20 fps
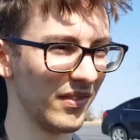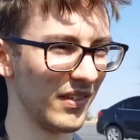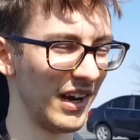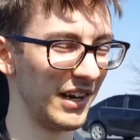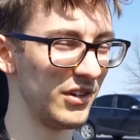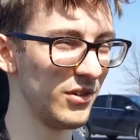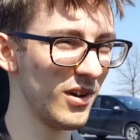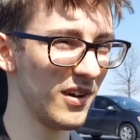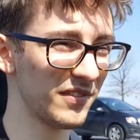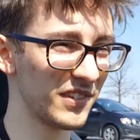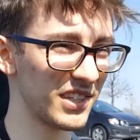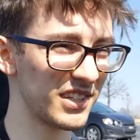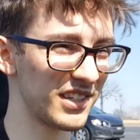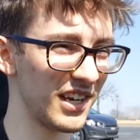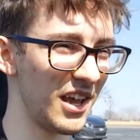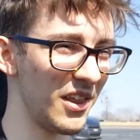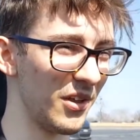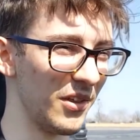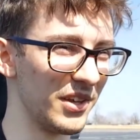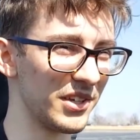I do have to
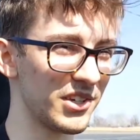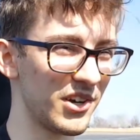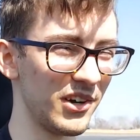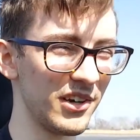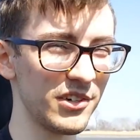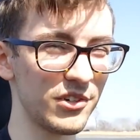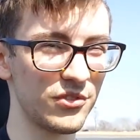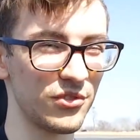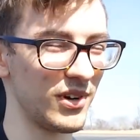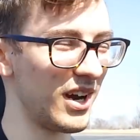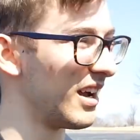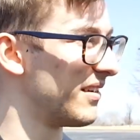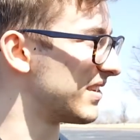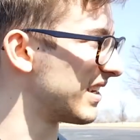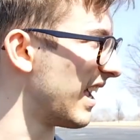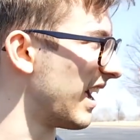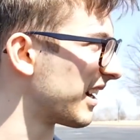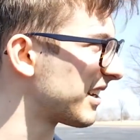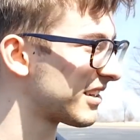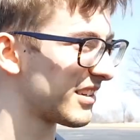say though, this car drives
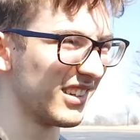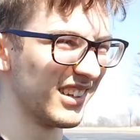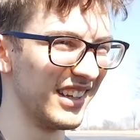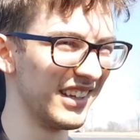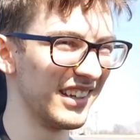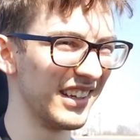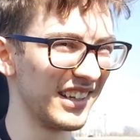excellent.